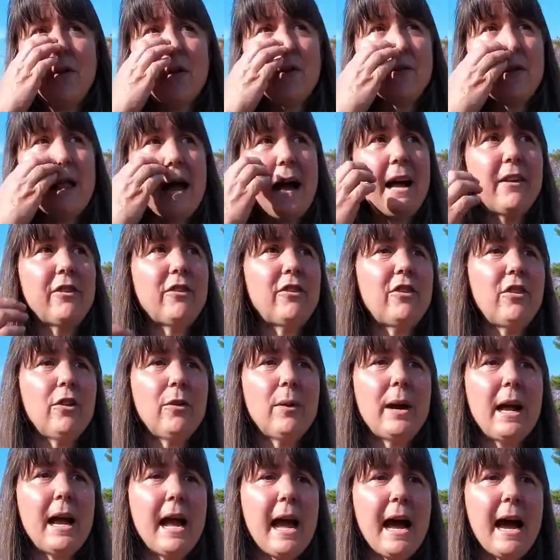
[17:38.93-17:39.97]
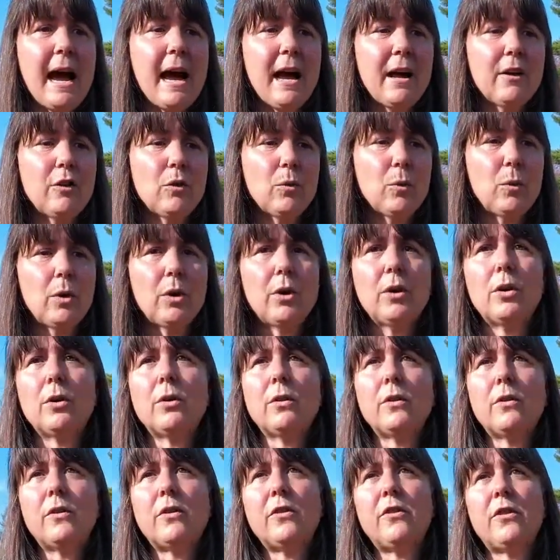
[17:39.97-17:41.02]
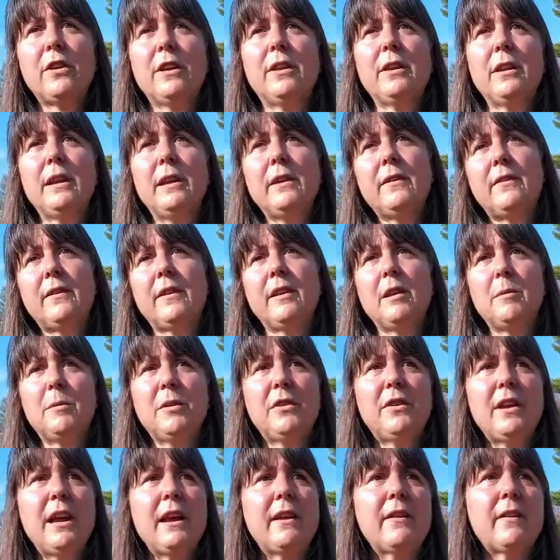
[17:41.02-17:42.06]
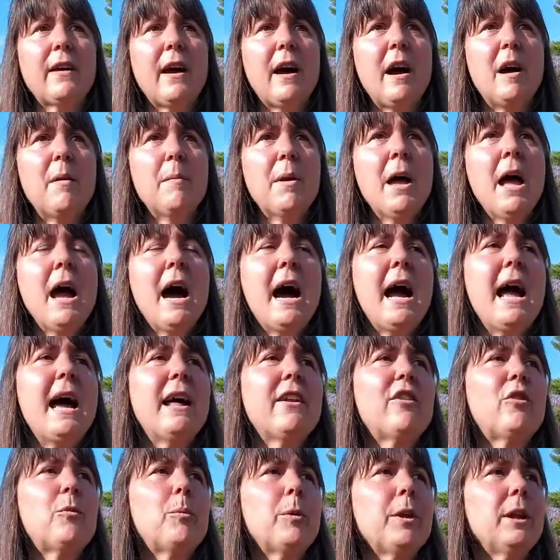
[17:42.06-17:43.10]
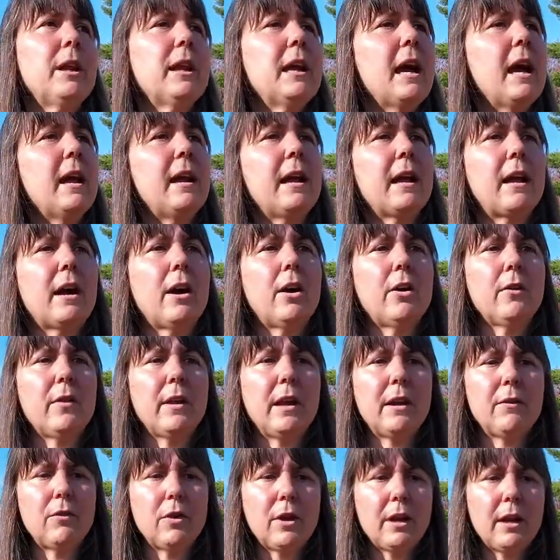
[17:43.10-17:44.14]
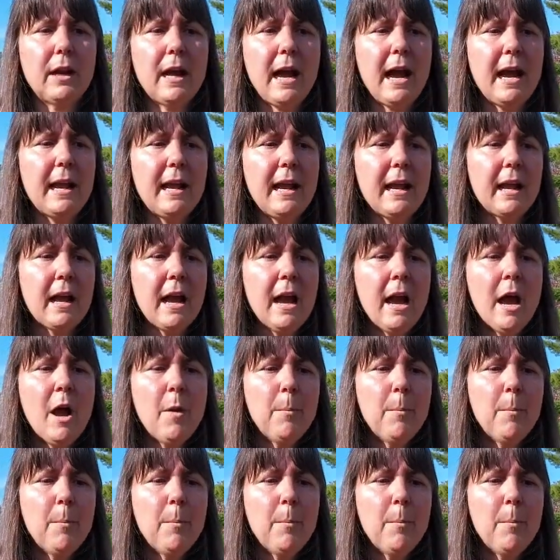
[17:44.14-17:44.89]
The last 2 I had were silly mistakes. I had a splitting headache. I hardly ever get a headache.